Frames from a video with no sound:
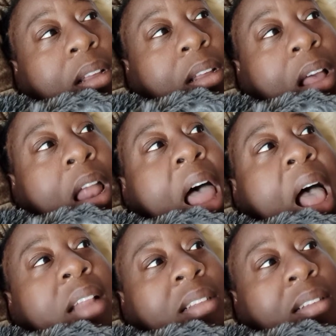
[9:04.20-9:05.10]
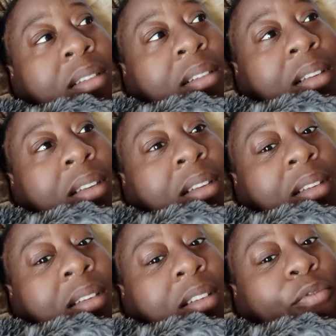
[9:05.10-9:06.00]
A lot
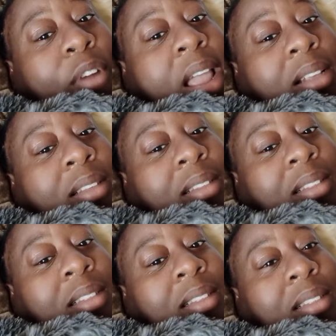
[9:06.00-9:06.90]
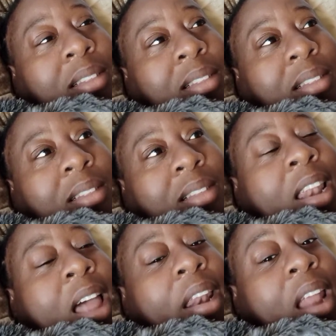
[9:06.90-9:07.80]
of racks. A
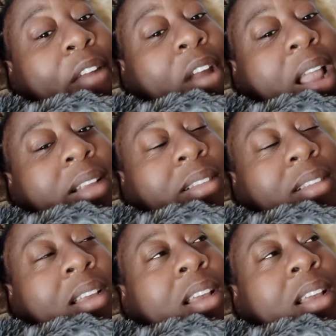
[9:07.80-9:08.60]
lot of racks.